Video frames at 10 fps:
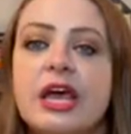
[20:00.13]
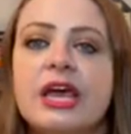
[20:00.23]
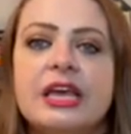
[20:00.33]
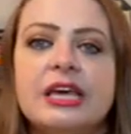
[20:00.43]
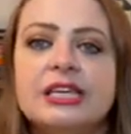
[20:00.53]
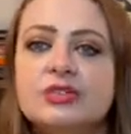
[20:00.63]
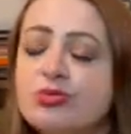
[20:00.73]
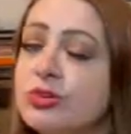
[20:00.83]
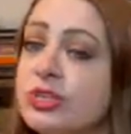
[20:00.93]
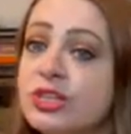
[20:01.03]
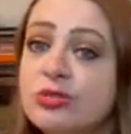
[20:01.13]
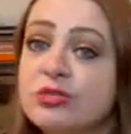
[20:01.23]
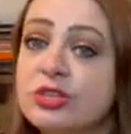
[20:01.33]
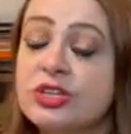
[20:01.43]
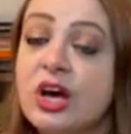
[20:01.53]
He's really good with the
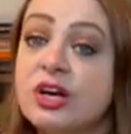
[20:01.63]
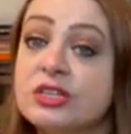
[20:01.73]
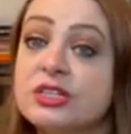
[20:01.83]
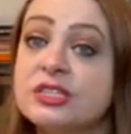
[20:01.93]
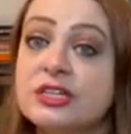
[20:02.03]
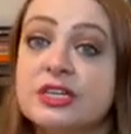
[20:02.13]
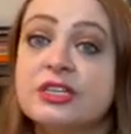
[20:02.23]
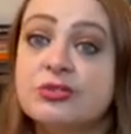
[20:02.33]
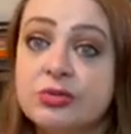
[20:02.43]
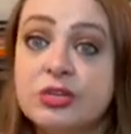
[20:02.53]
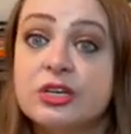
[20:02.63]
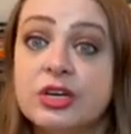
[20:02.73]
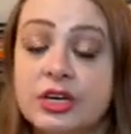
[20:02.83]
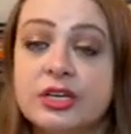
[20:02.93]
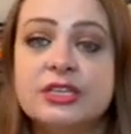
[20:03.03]
dogs. Like, he's really good.
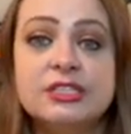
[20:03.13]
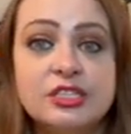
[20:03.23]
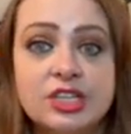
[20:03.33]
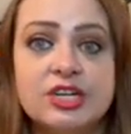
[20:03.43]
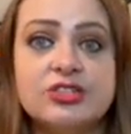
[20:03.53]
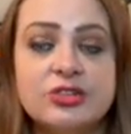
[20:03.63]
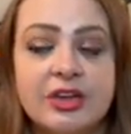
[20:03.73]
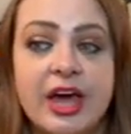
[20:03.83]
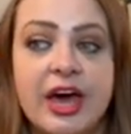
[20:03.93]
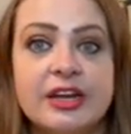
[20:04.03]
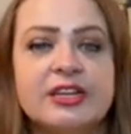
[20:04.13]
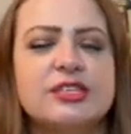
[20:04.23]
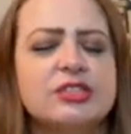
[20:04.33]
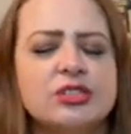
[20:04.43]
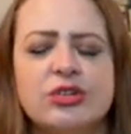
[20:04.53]
He's a gentle cat. He's
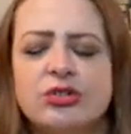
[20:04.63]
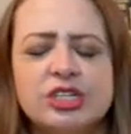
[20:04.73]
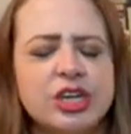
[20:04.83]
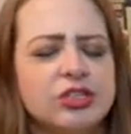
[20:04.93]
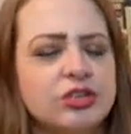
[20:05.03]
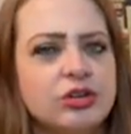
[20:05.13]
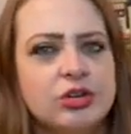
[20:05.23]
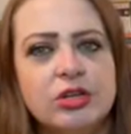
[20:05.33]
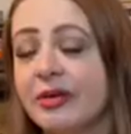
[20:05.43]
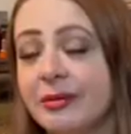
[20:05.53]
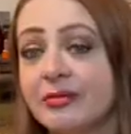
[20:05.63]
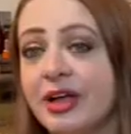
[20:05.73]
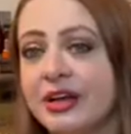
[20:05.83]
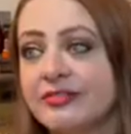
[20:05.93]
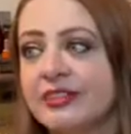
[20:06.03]
so gentle. I'm glad
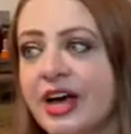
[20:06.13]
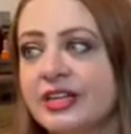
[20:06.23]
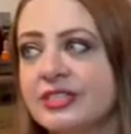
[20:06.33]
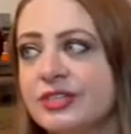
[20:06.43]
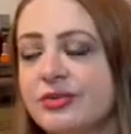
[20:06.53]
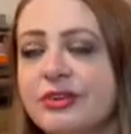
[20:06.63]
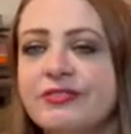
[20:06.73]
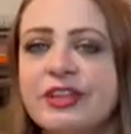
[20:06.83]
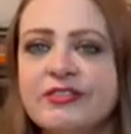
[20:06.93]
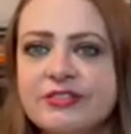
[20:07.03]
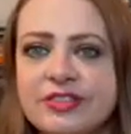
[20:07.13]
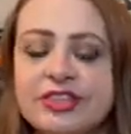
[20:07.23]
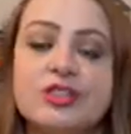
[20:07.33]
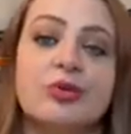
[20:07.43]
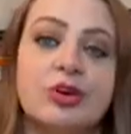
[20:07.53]
of that. So we've left the
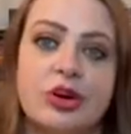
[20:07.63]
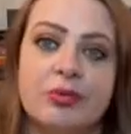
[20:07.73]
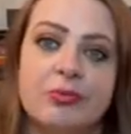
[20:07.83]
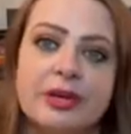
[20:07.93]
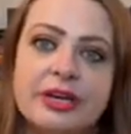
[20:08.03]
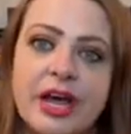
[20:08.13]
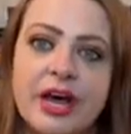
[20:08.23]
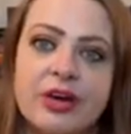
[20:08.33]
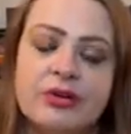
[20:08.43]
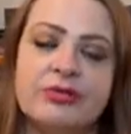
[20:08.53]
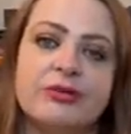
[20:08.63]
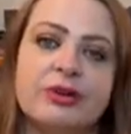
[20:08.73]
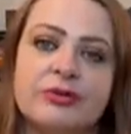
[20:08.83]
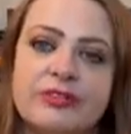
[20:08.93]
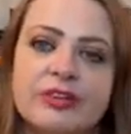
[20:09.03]
door open now, where
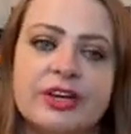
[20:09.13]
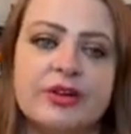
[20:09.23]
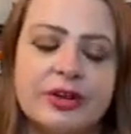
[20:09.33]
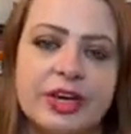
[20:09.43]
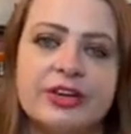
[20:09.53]
we feel like, okay,